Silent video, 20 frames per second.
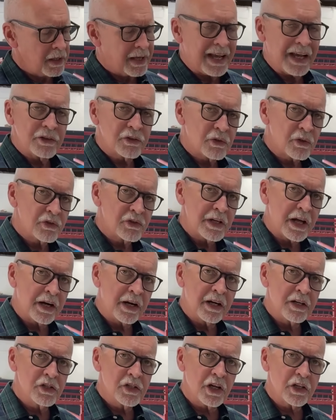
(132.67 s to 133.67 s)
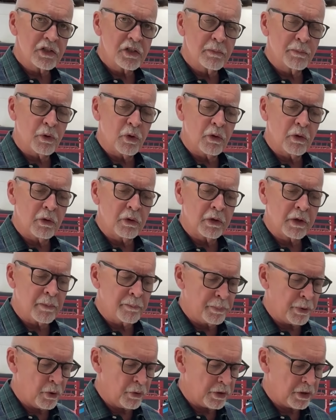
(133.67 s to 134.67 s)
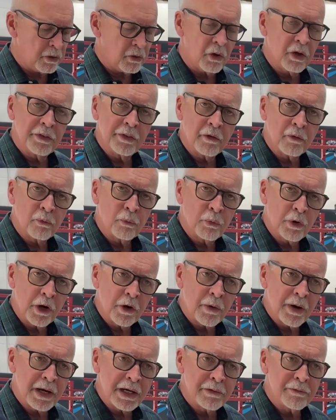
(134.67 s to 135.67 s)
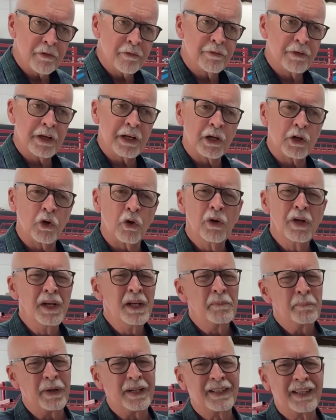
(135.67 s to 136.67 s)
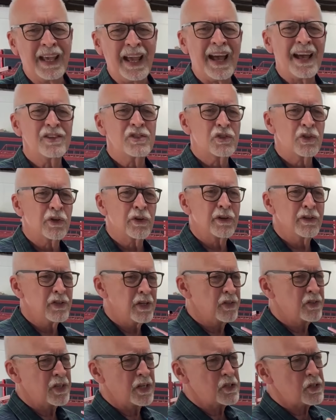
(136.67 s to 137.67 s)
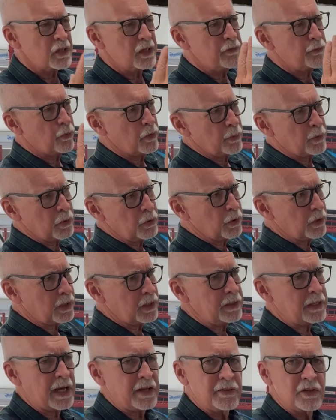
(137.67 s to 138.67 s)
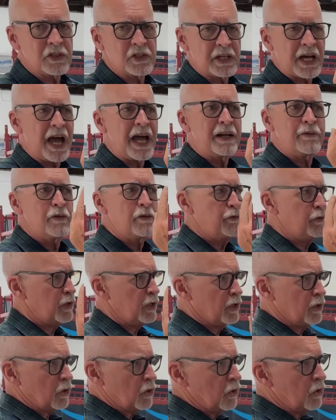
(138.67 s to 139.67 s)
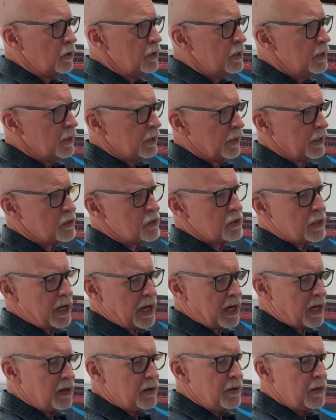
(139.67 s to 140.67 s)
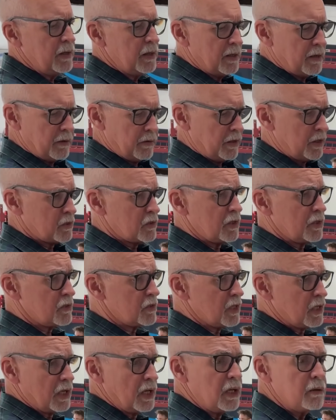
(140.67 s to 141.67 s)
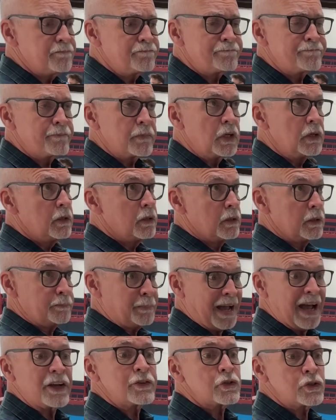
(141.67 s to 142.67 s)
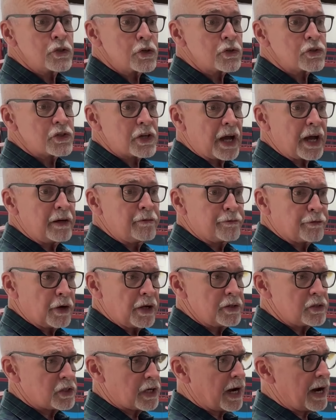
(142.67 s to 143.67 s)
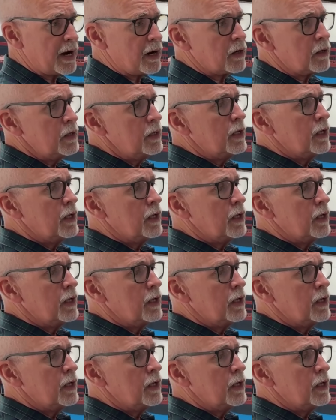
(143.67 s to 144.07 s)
Caster is not an adjustable component on the rear end of a vehicle, but caster is essentially if we were looking down the side of a vehicle, let's say this is the passenger side front tire.